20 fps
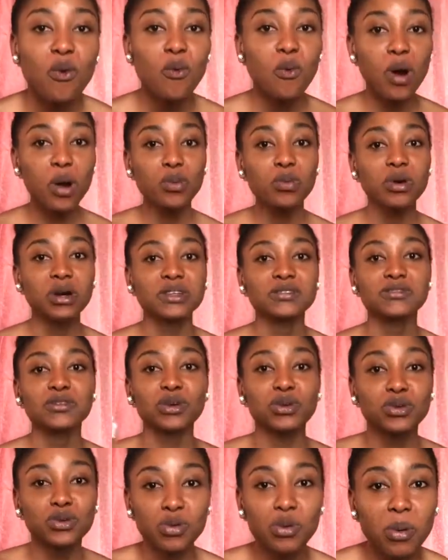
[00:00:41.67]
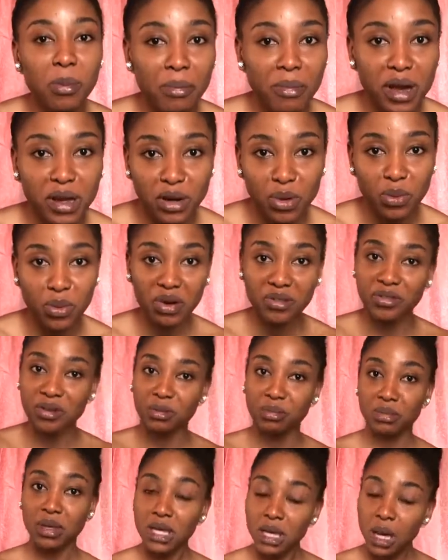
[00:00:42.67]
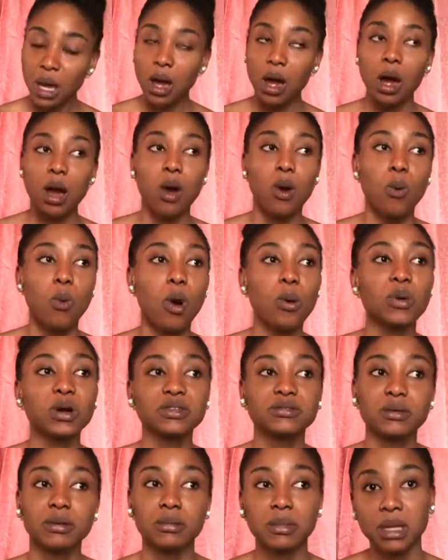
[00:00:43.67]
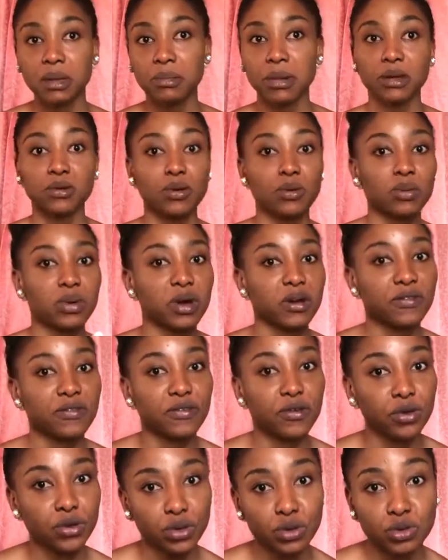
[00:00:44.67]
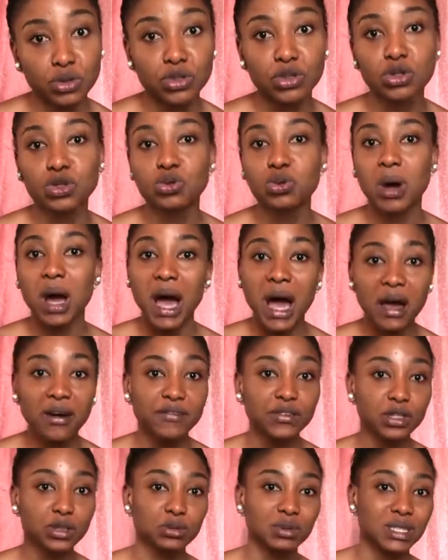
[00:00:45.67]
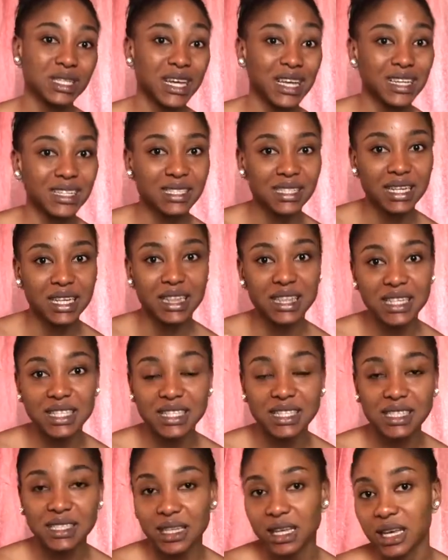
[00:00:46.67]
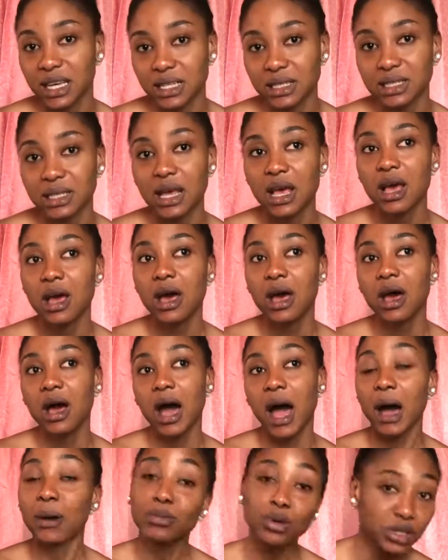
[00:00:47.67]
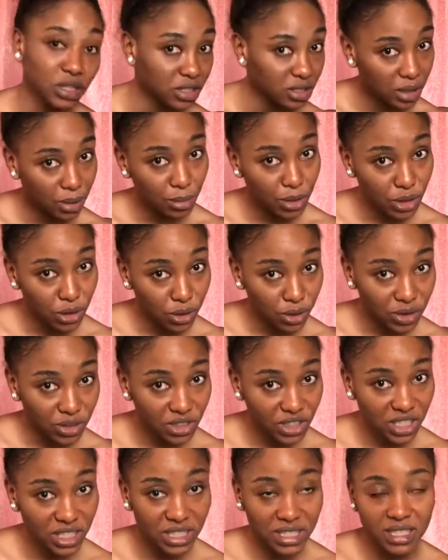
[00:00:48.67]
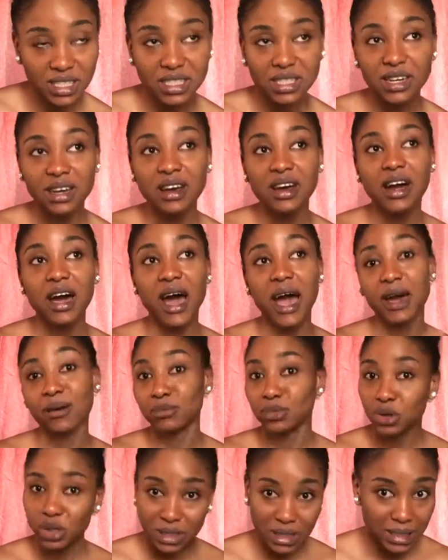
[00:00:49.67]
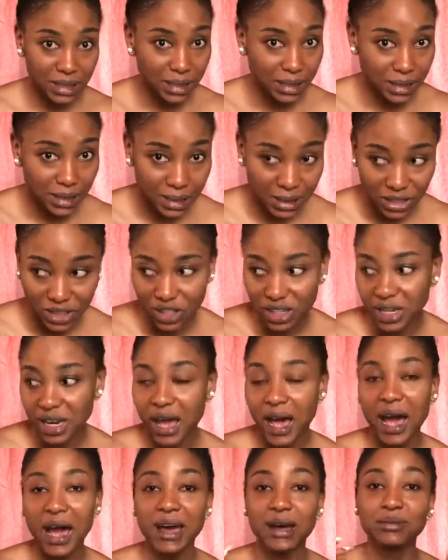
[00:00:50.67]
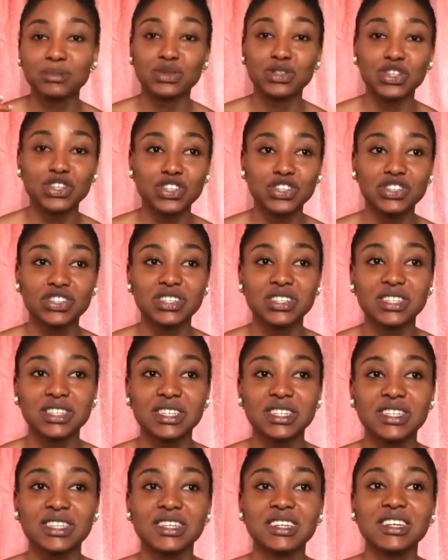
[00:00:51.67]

What works for you might not work for me. What works for me might not work for you. So you have to test these things. I'm not a dermatologist, I'm not an esthetician, I'm just